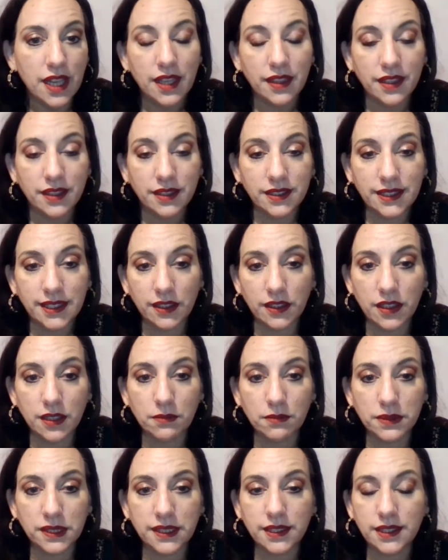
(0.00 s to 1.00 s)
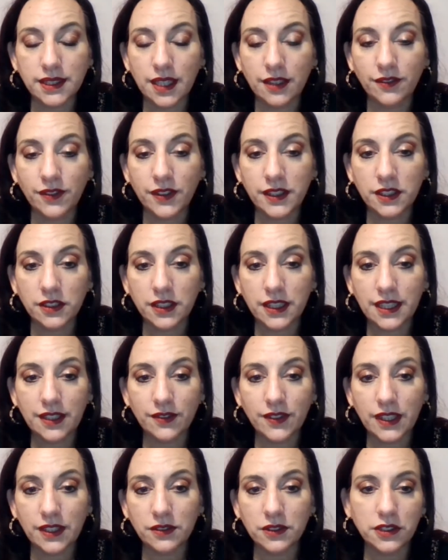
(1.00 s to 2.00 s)
the serums and stuff in your
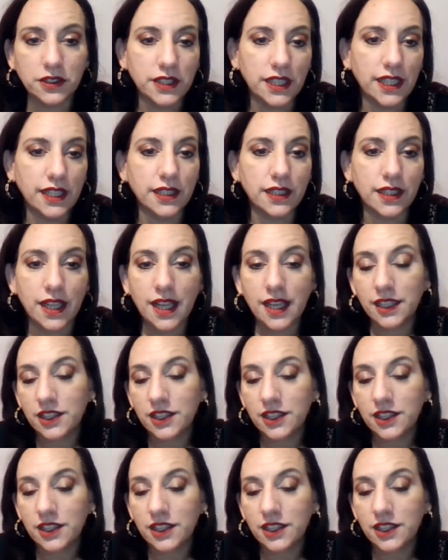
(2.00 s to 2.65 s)
evening routine,